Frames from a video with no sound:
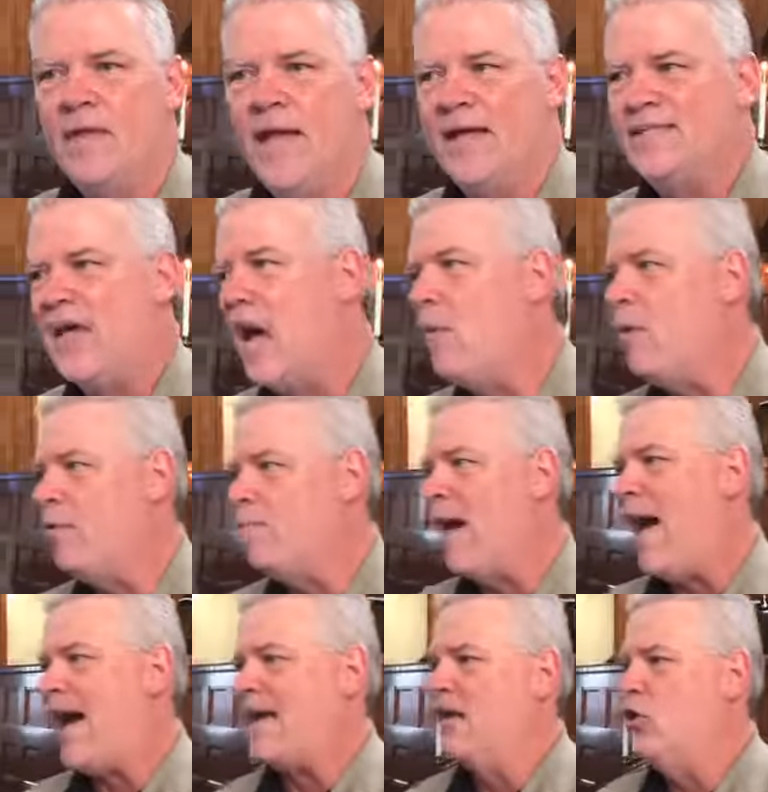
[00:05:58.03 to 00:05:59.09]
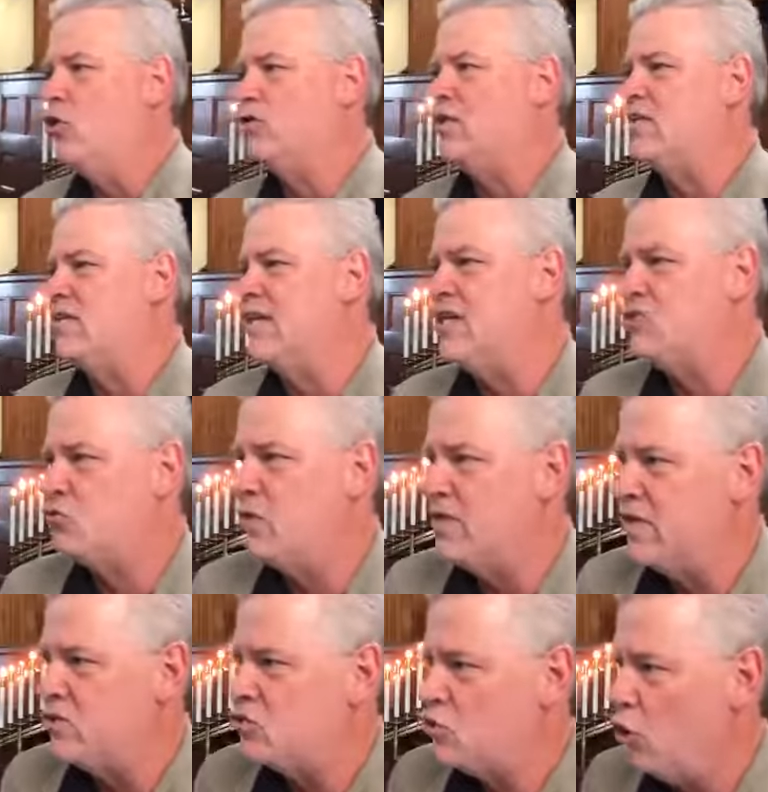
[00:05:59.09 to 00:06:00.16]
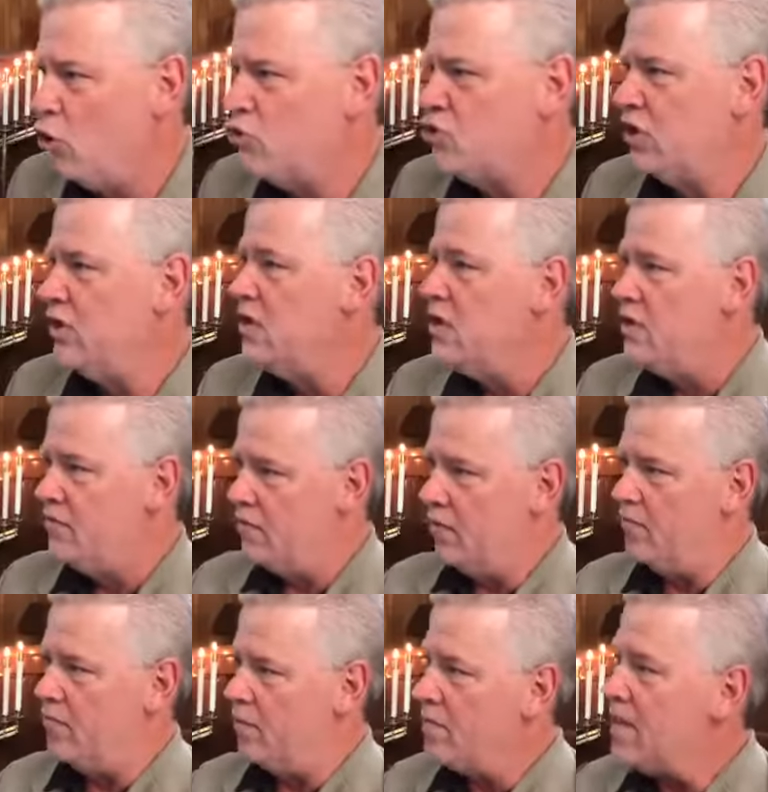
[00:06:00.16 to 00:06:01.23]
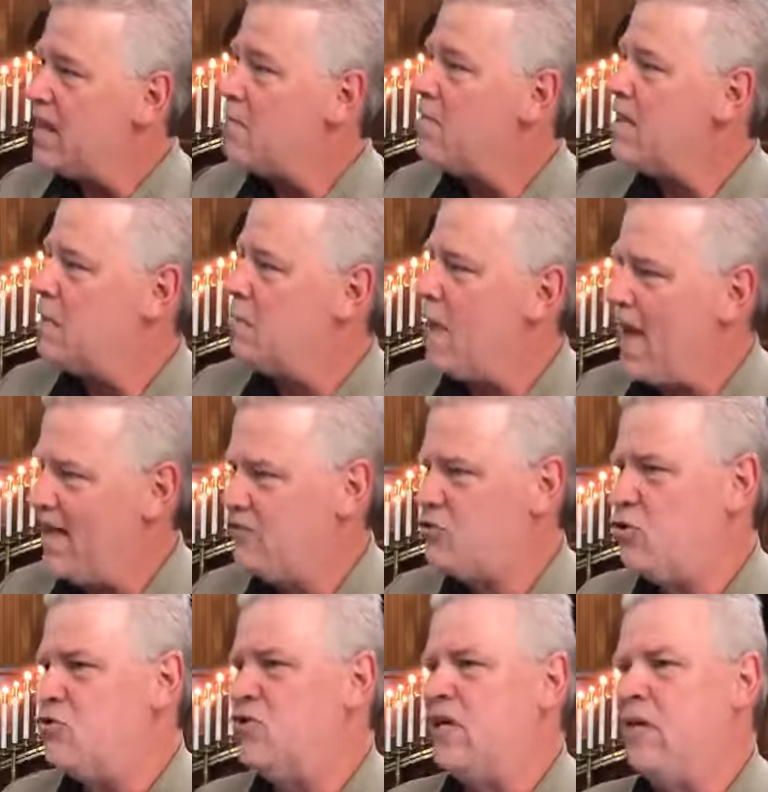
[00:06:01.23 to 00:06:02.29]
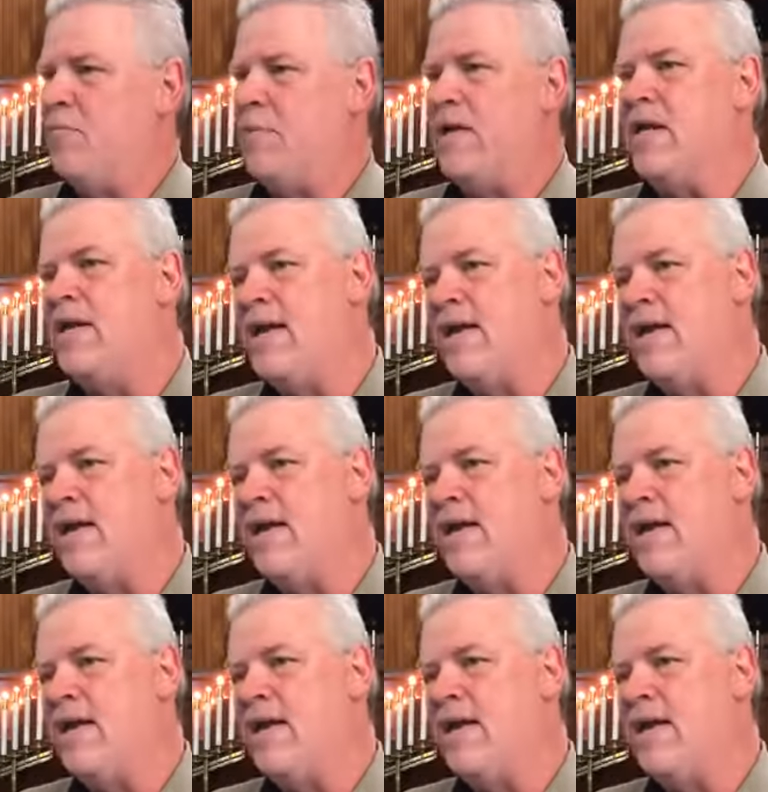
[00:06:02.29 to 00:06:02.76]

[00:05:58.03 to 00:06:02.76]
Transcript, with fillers: As I went back and looked at the history of this church and the, the many, many pastors that have been